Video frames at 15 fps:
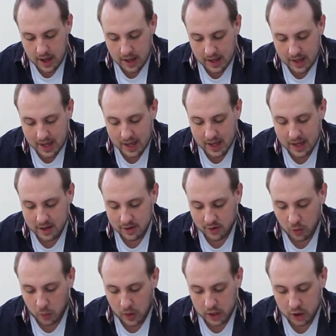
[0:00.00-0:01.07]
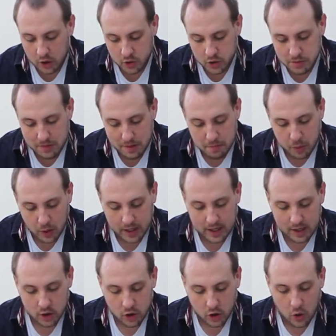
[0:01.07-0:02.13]
He is the one you should be
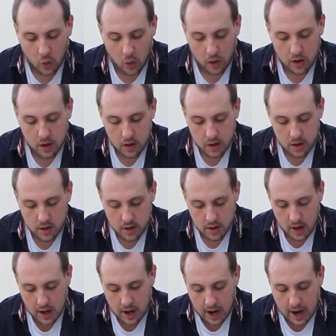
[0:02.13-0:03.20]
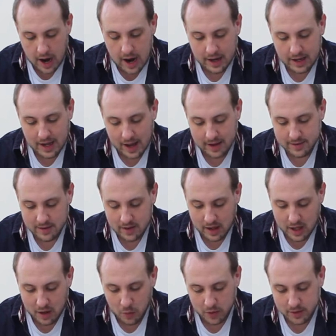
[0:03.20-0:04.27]
bringing to court. Ah yes,
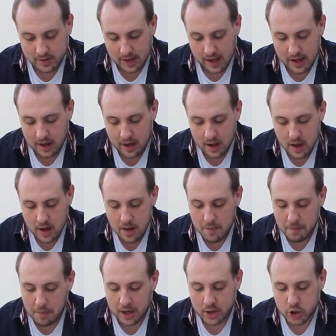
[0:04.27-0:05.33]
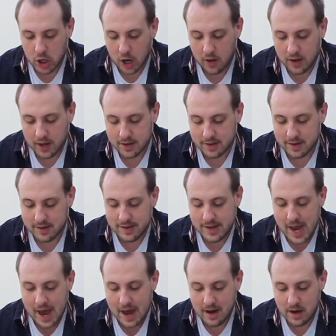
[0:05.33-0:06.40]
he will say, but Chaereas is
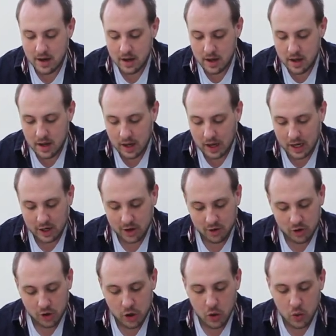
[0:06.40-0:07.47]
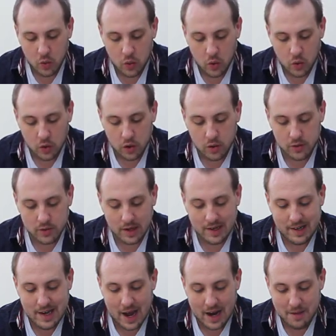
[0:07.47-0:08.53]
dead. It is you who used a
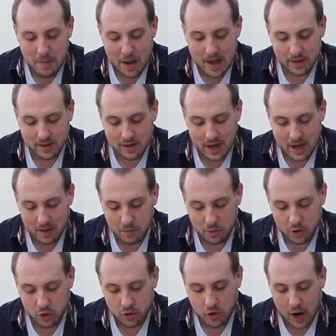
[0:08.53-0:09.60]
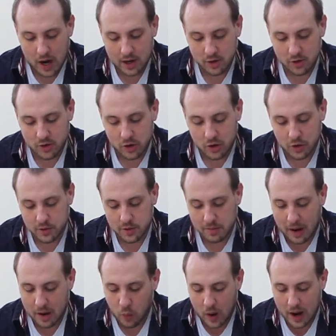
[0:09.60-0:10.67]
dead man's name to try to seduce
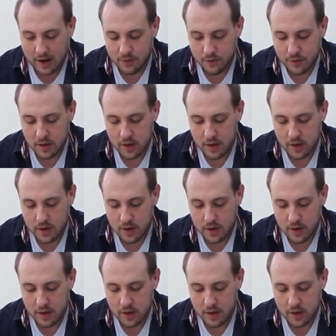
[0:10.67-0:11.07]
my wife.